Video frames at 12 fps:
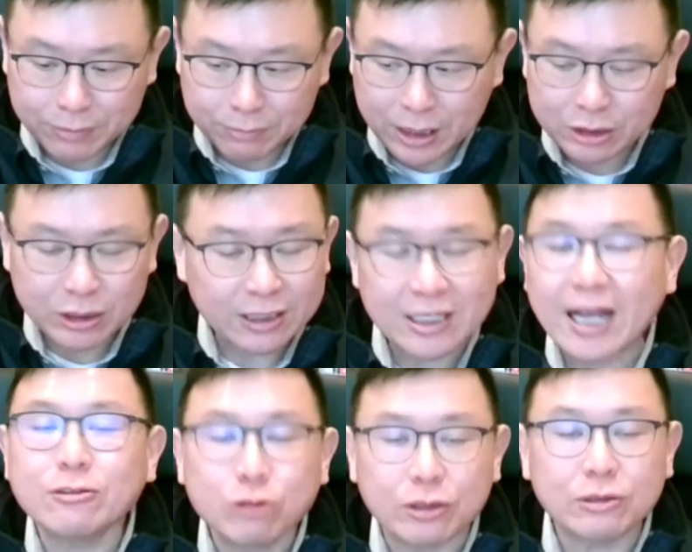much
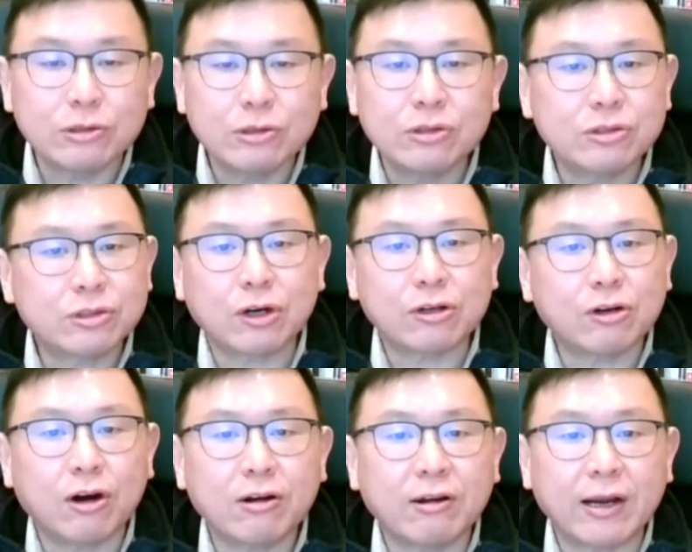attention. You start
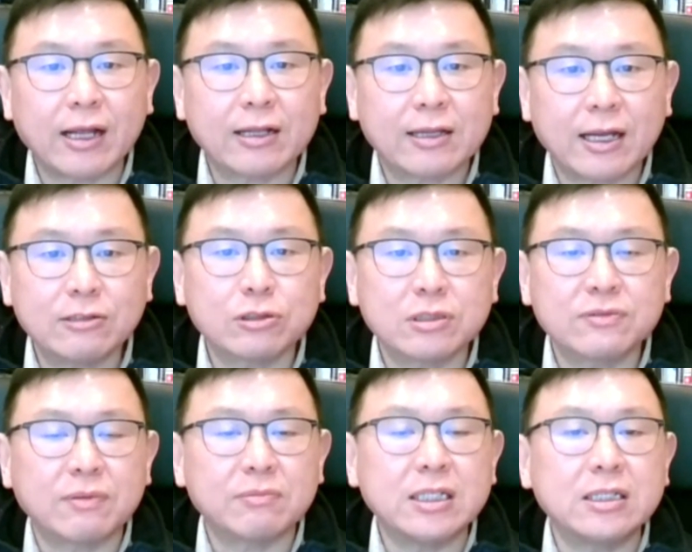garnering attentions
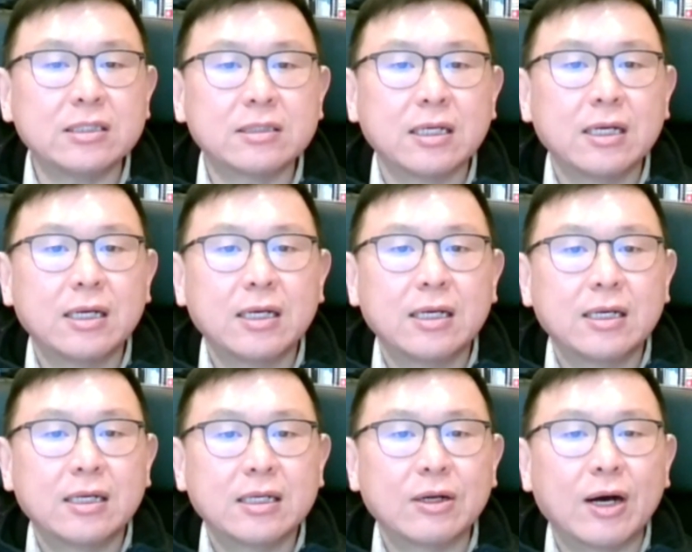from these,
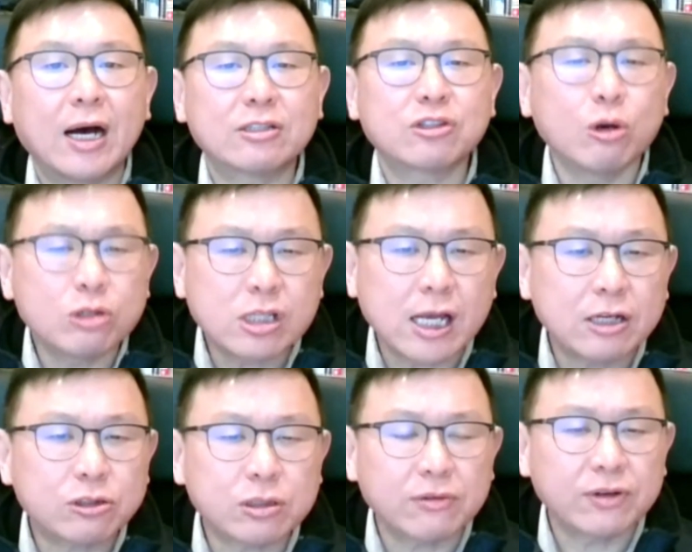
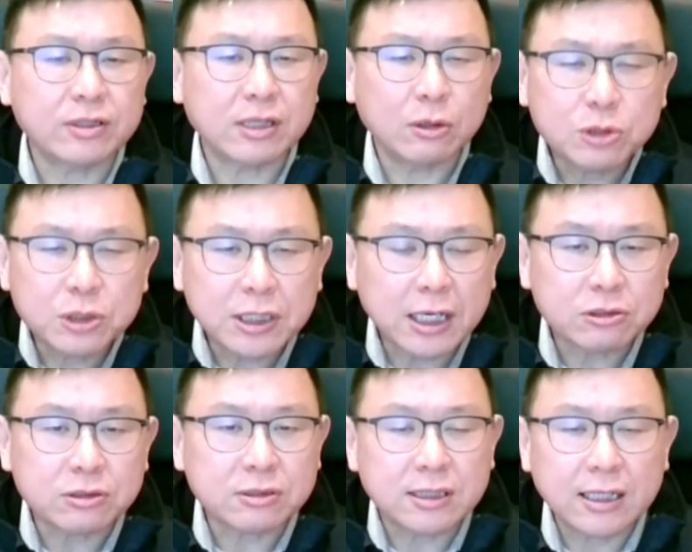association of
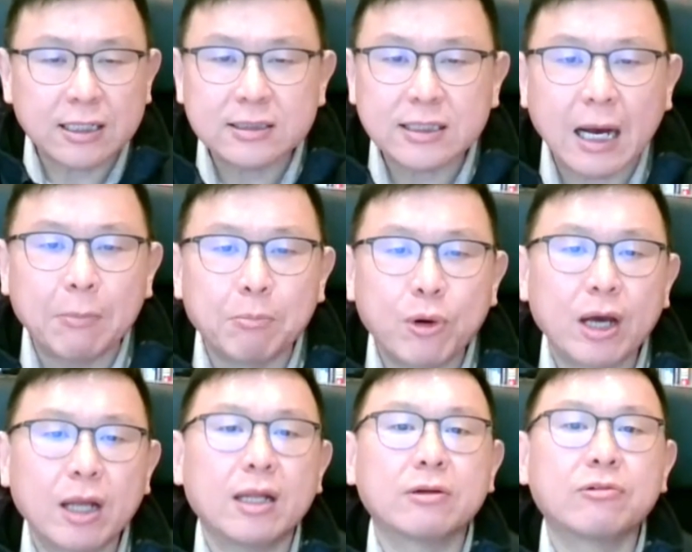associations like
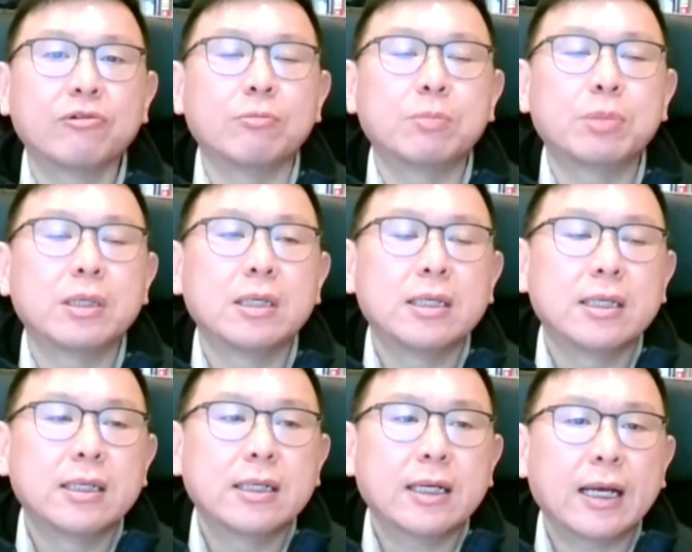umbrella group,
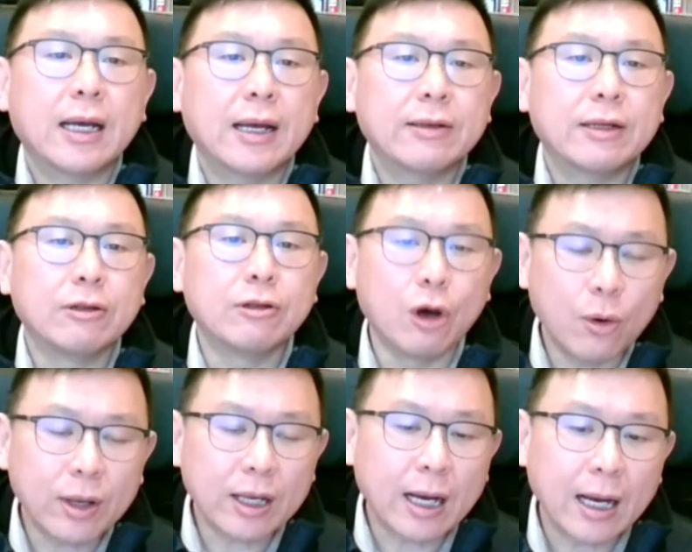and
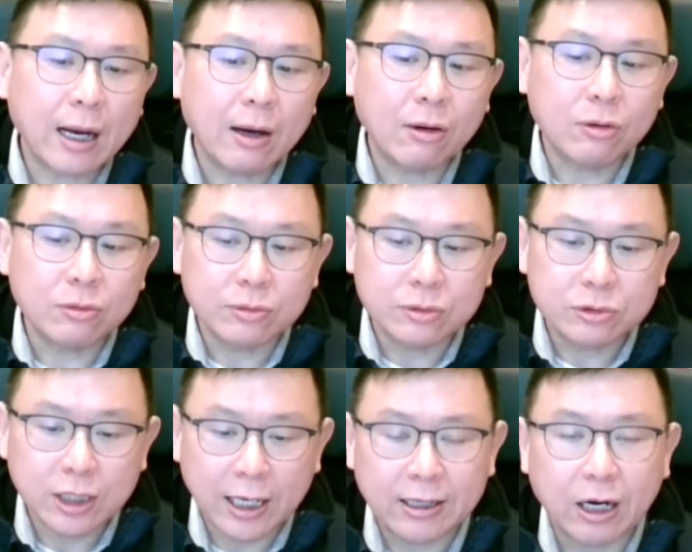knowing how
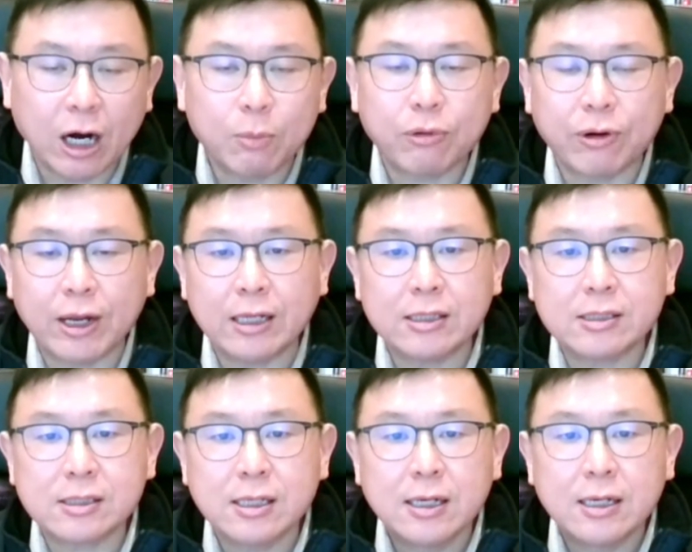China
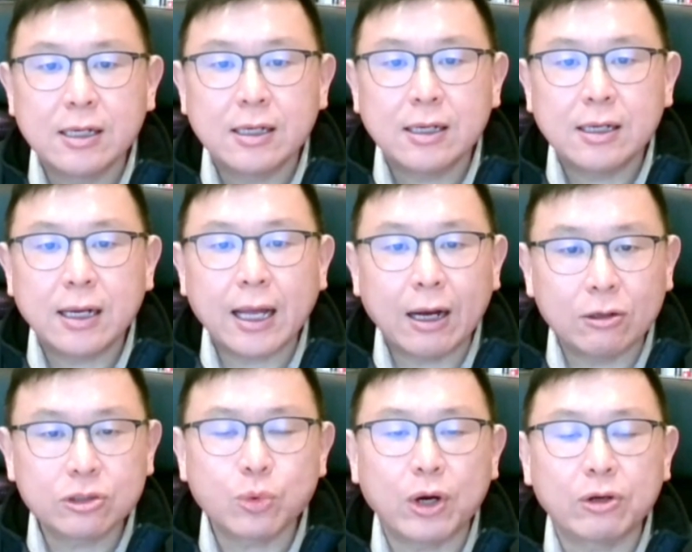operates
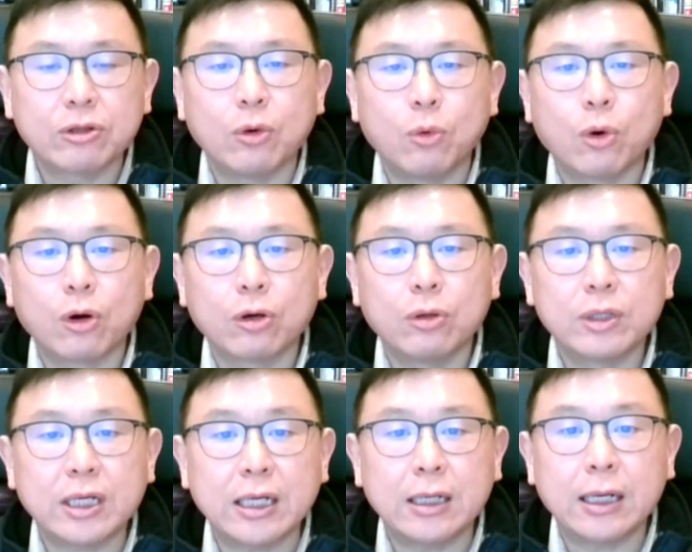elsewhere in the world,
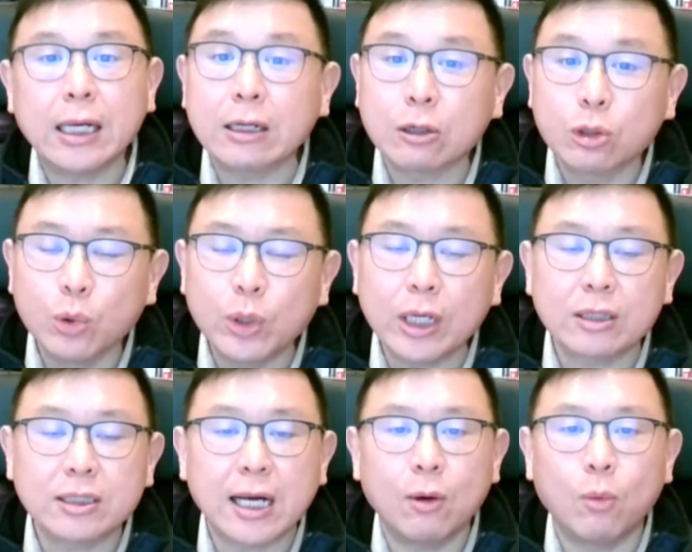including
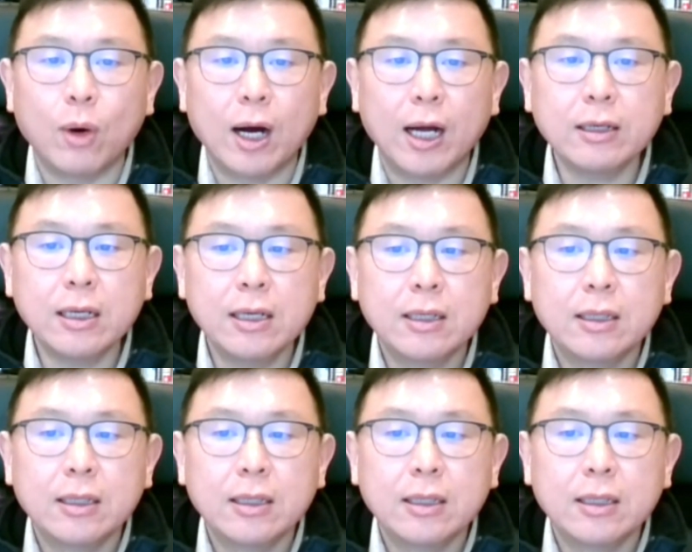Taiwan,